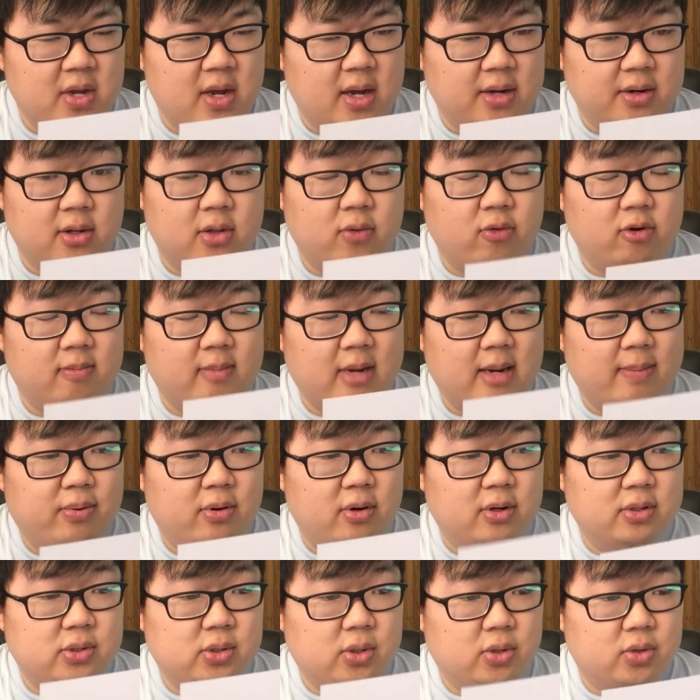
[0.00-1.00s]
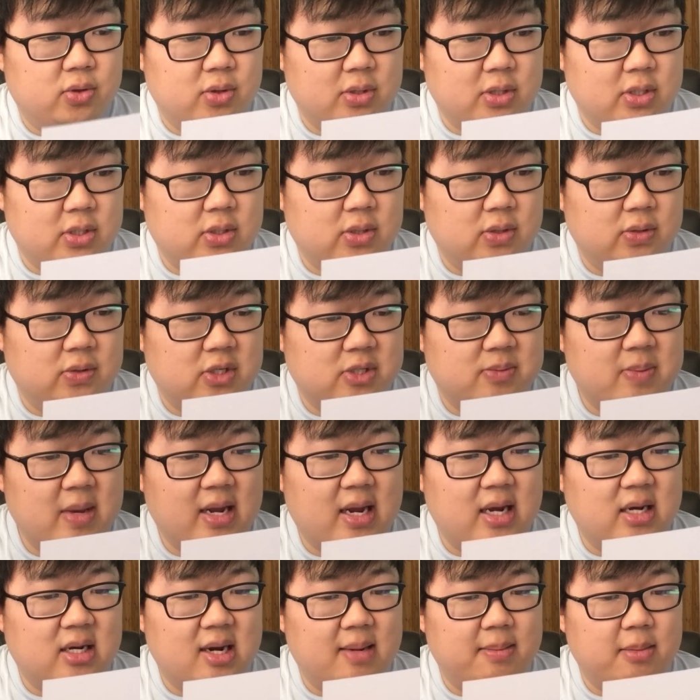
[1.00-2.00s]
Another one of my personal traditions is
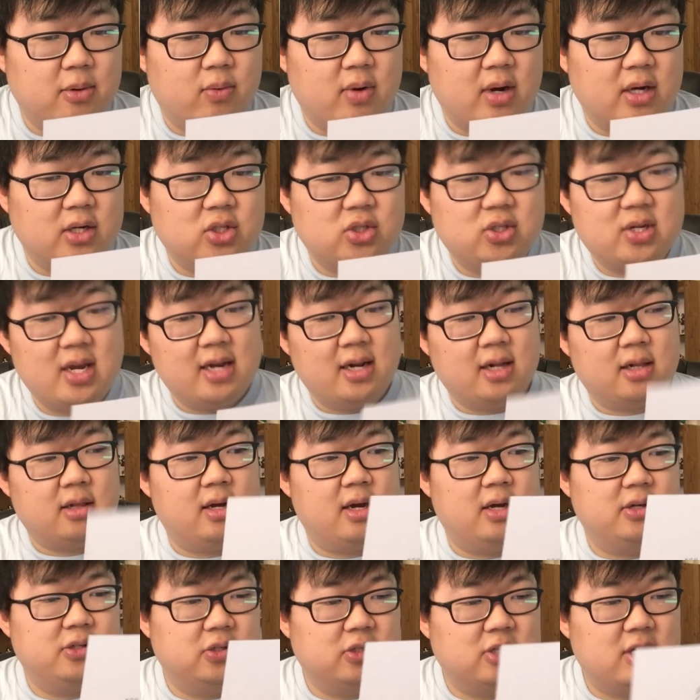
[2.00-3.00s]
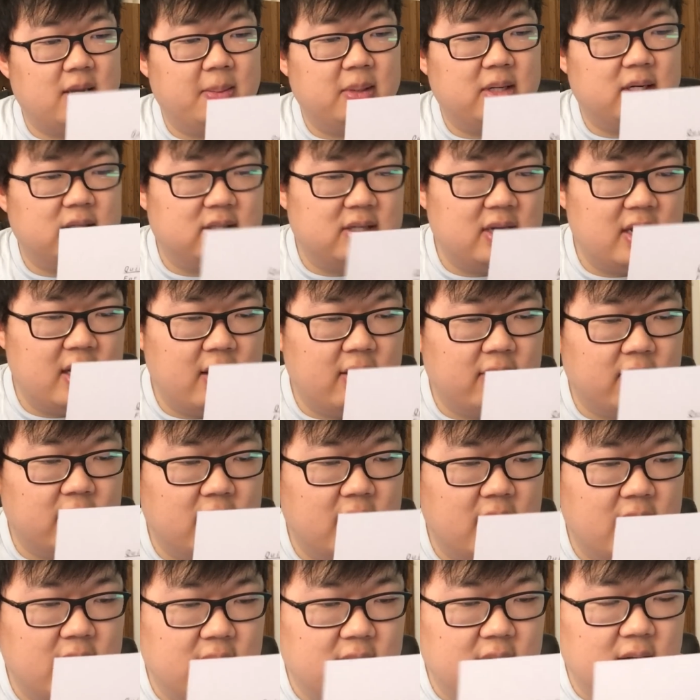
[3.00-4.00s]
making time to watch Santa Claus is Coming to Town.
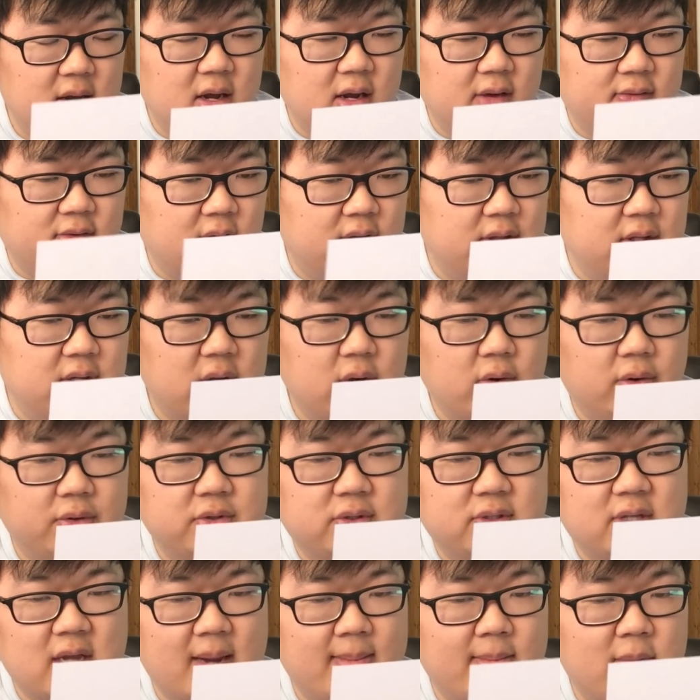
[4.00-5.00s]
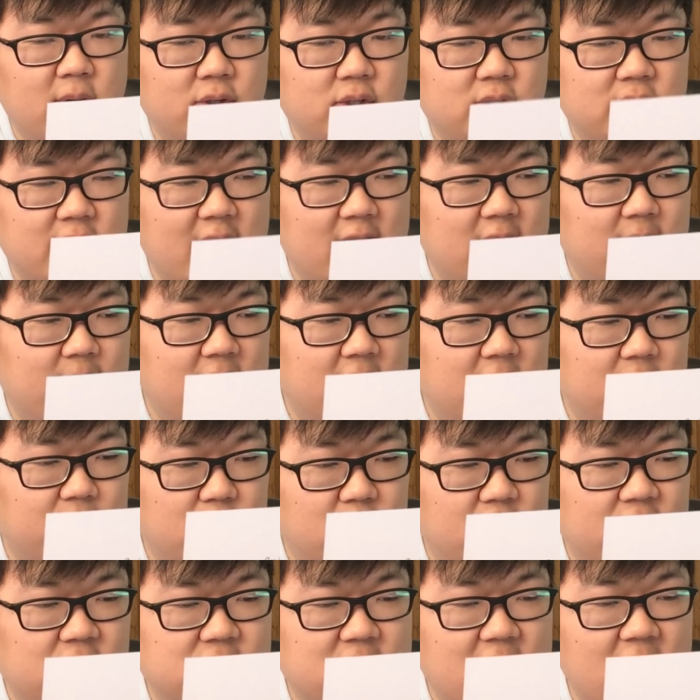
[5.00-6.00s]
Of all the old stop-motion animated
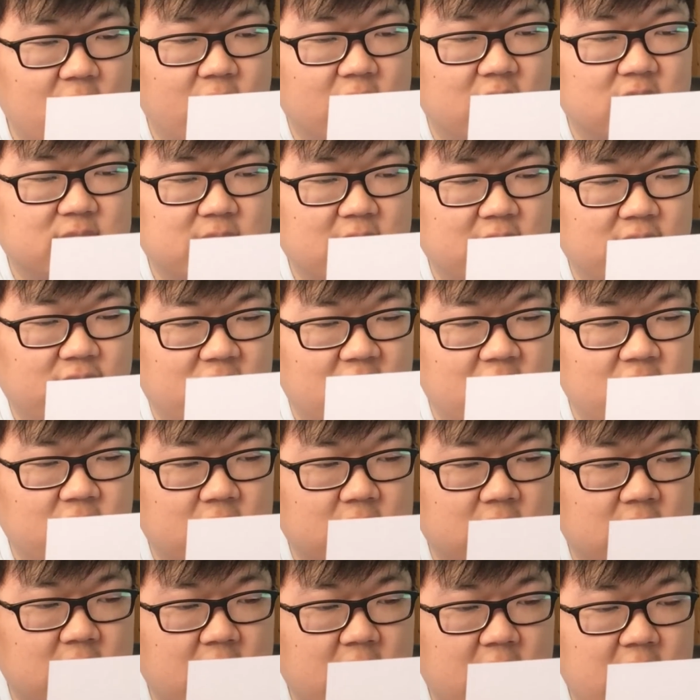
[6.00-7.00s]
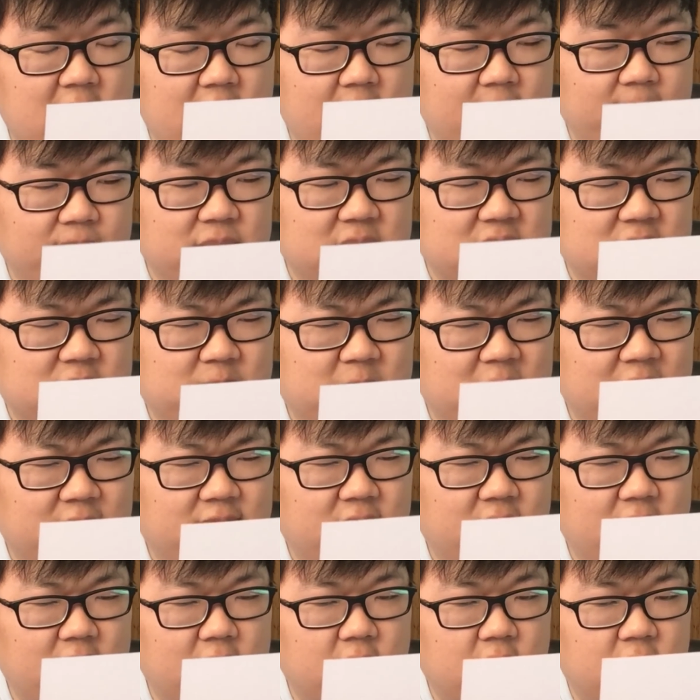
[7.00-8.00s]
movies, that one is my favorite. This has been a
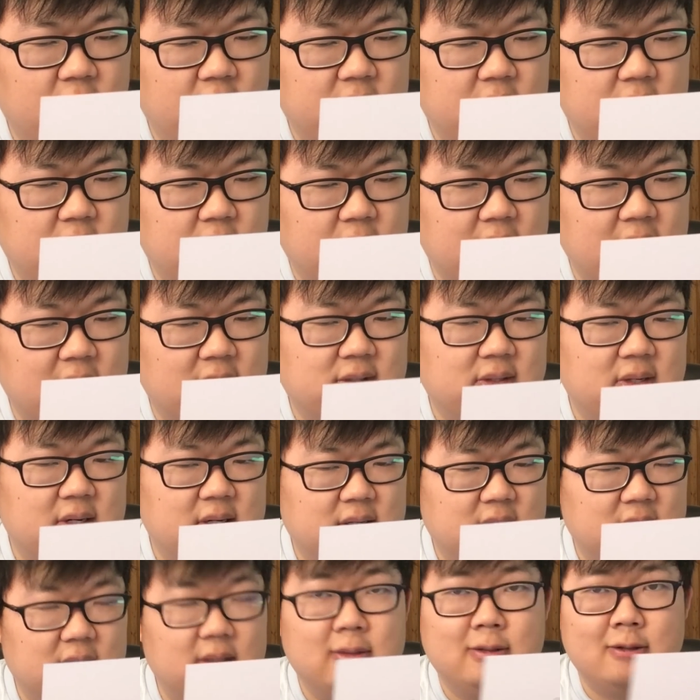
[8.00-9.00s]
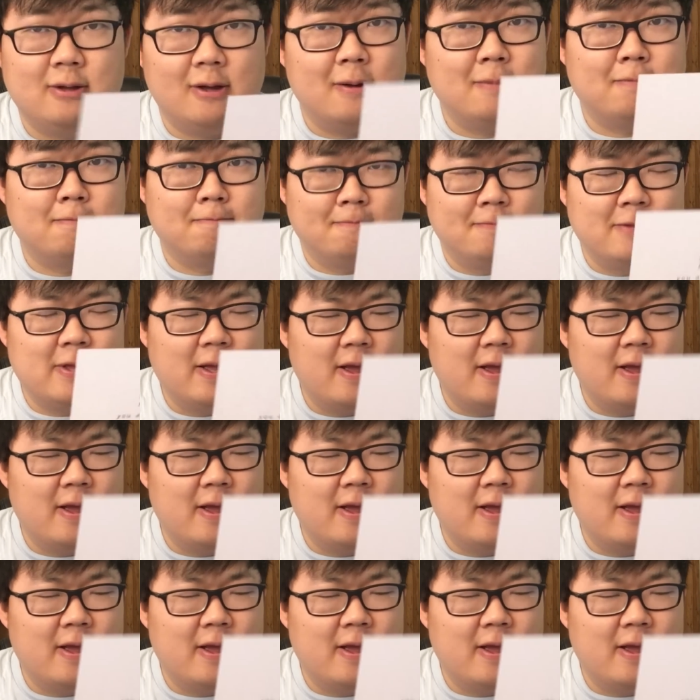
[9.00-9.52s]
very long year, hasn't it? Yep.